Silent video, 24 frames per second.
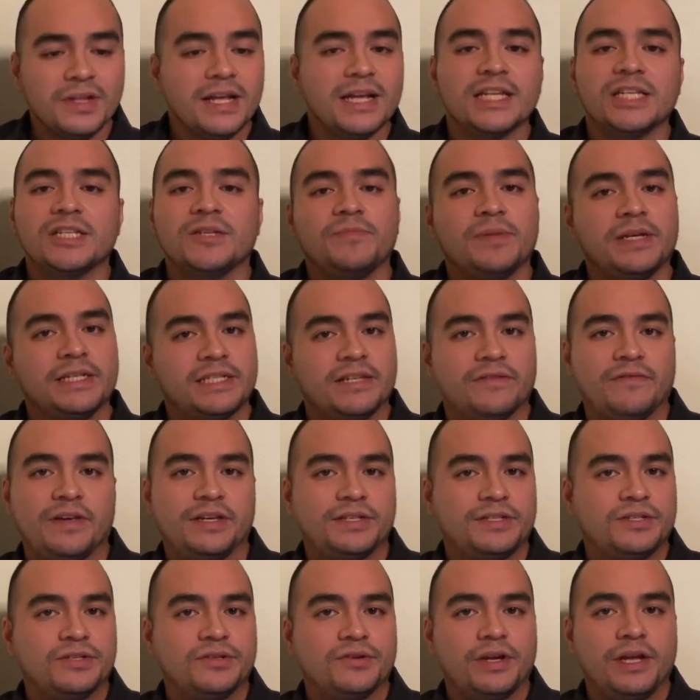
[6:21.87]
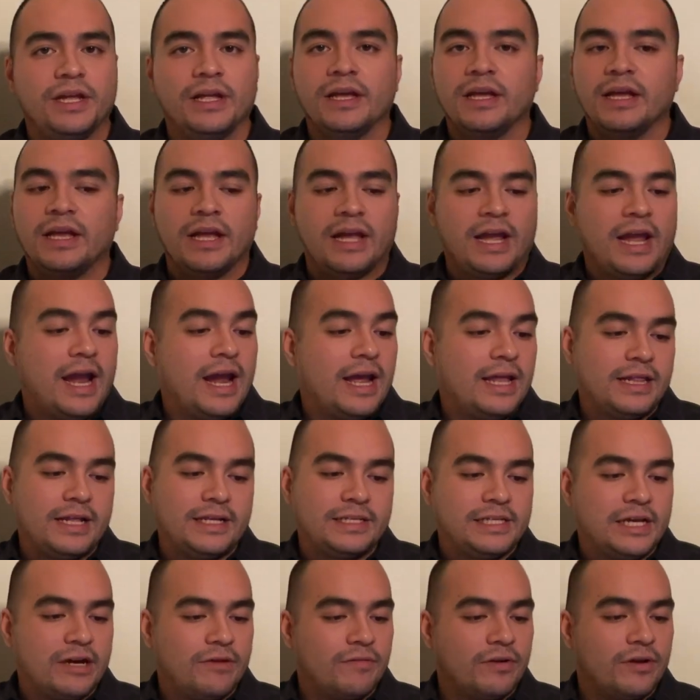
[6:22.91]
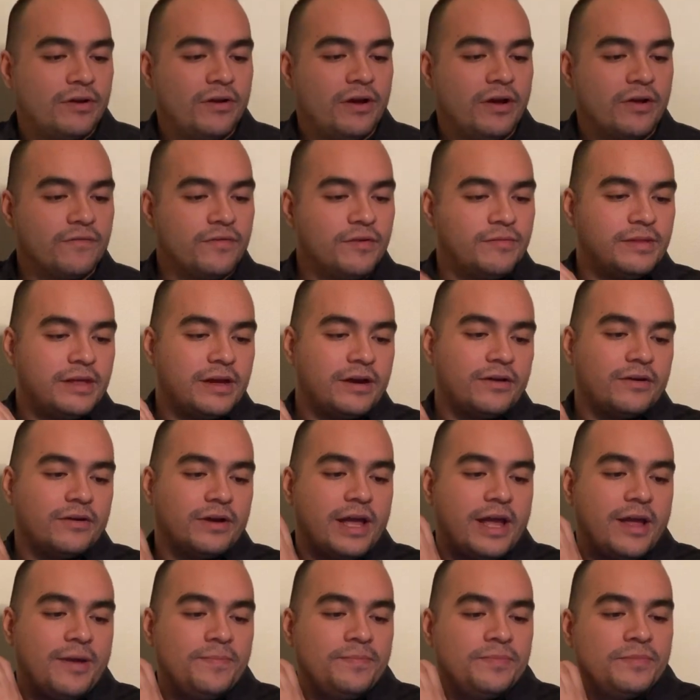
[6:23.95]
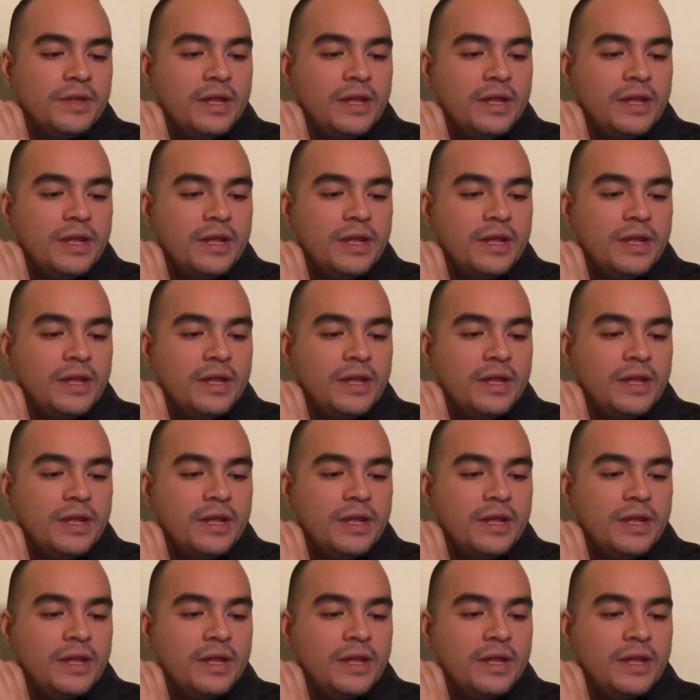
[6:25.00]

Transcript: It's a piece of history, and that's how we're going from there, okay?